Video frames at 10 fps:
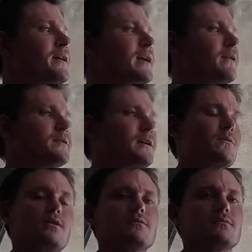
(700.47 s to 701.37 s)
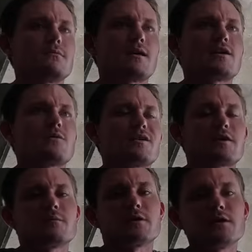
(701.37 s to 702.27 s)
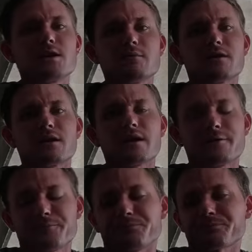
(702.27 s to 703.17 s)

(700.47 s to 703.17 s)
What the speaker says: And I was like, well, might as well send them a good email now.